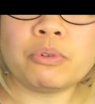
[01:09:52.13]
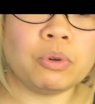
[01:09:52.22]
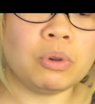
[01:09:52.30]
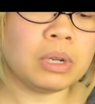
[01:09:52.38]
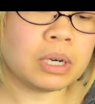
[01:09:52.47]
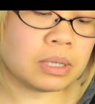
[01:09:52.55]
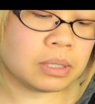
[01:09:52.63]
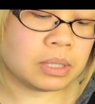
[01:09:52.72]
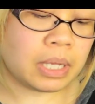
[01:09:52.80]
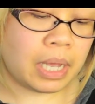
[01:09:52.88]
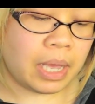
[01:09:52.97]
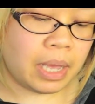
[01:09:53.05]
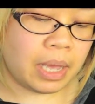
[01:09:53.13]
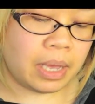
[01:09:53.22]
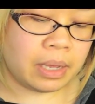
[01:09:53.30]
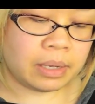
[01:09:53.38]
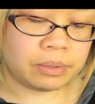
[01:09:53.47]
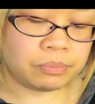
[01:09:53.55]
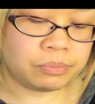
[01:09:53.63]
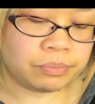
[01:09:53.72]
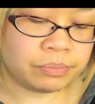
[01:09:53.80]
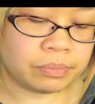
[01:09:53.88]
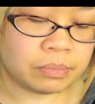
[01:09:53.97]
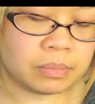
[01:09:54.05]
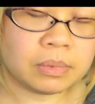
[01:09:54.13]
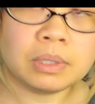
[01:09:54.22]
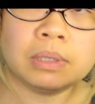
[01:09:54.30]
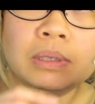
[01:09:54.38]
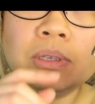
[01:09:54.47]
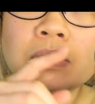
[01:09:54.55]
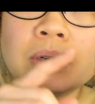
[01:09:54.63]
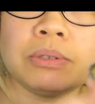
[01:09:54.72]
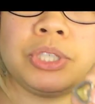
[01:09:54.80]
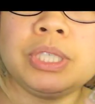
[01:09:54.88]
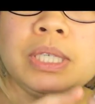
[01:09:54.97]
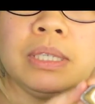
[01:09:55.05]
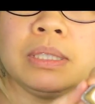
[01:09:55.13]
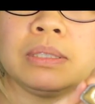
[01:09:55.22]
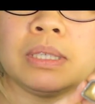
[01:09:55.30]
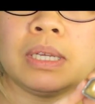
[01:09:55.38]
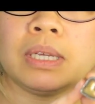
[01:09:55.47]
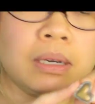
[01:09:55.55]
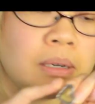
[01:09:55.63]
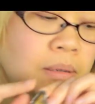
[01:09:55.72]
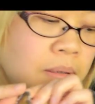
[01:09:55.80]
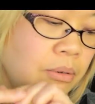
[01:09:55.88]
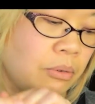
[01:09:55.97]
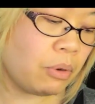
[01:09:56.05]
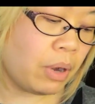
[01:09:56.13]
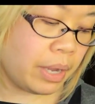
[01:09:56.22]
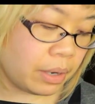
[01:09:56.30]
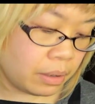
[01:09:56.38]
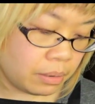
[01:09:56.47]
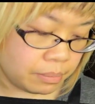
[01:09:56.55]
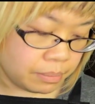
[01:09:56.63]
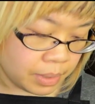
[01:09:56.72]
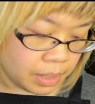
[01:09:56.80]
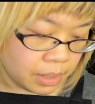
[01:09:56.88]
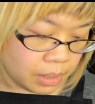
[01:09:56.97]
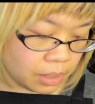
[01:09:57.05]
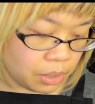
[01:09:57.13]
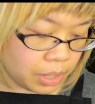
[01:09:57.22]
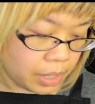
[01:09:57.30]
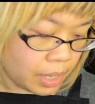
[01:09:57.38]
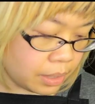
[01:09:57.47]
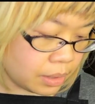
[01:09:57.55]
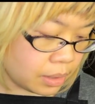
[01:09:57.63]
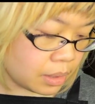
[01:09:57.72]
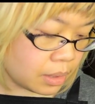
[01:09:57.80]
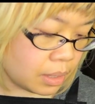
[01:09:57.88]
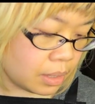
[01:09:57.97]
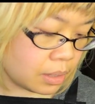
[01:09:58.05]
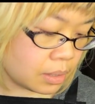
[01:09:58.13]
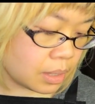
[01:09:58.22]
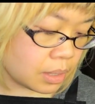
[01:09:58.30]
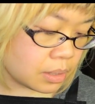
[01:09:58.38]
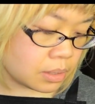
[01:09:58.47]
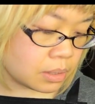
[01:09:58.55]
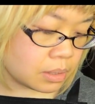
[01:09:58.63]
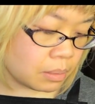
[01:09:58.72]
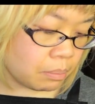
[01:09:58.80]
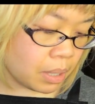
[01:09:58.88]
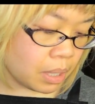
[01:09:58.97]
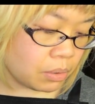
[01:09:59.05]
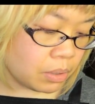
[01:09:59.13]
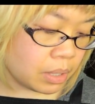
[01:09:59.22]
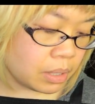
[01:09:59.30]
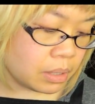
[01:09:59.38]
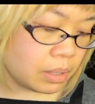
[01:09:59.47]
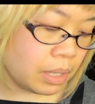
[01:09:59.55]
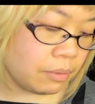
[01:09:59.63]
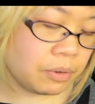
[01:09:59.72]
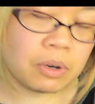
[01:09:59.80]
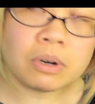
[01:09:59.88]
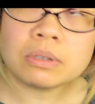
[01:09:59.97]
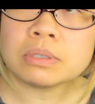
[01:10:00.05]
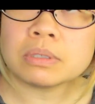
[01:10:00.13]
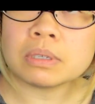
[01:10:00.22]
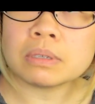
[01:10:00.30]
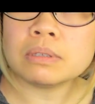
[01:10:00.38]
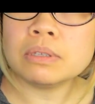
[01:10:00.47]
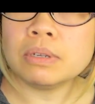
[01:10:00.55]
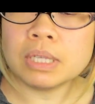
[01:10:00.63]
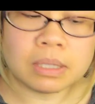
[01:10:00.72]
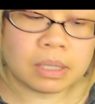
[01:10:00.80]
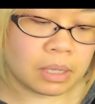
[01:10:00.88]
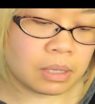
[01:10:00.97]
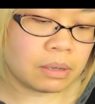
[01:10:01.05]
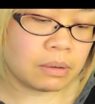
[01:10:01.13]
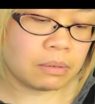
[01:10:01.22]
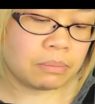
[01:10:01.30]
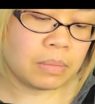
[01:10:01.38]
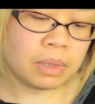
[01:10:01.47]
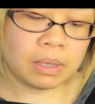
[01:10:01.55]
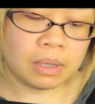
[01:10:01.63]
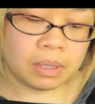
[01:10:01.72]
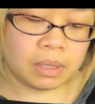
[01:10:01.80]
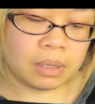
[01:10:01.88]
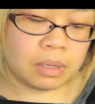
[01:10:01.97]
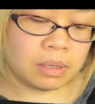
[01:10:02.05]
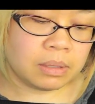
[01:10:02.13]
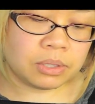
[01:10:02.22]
rulers and your sheets and wire. Okay, I think that's about it. And of course you need the